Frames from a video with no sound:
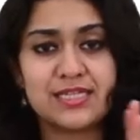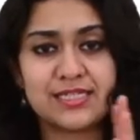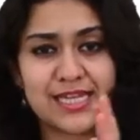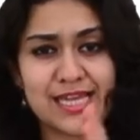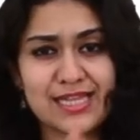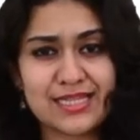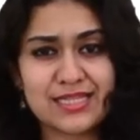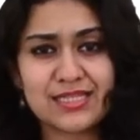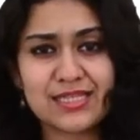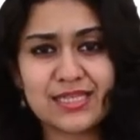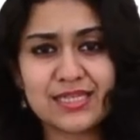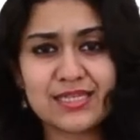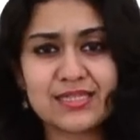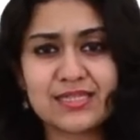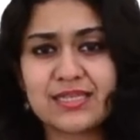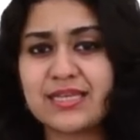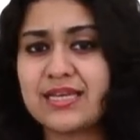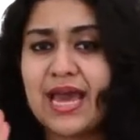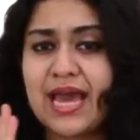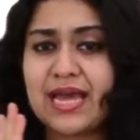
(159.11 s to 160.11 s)

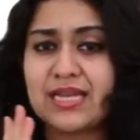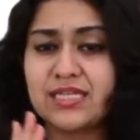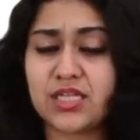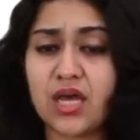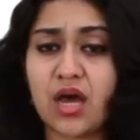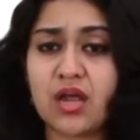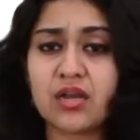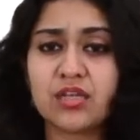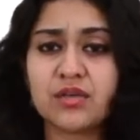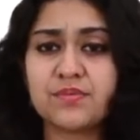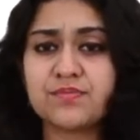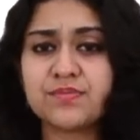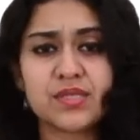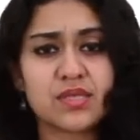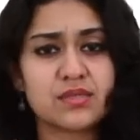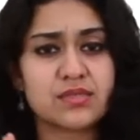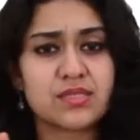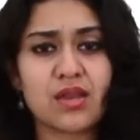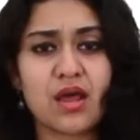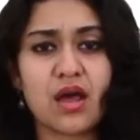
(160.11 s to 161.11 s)
tenses, antonyms,
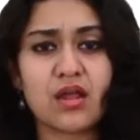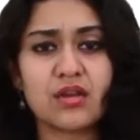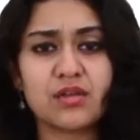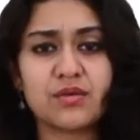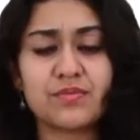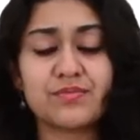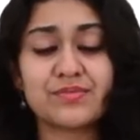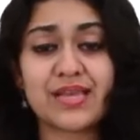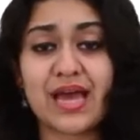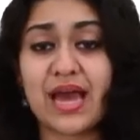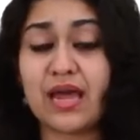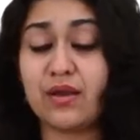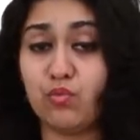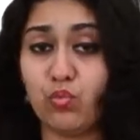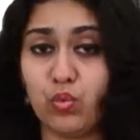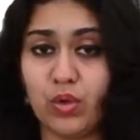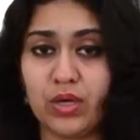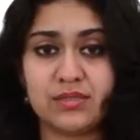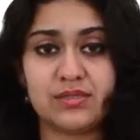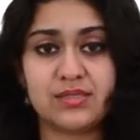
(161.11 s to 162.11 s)
synonyms and
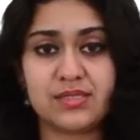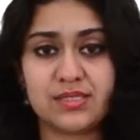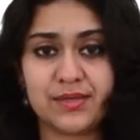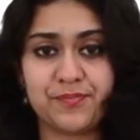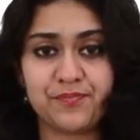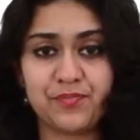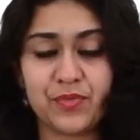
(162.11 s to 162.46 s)
words.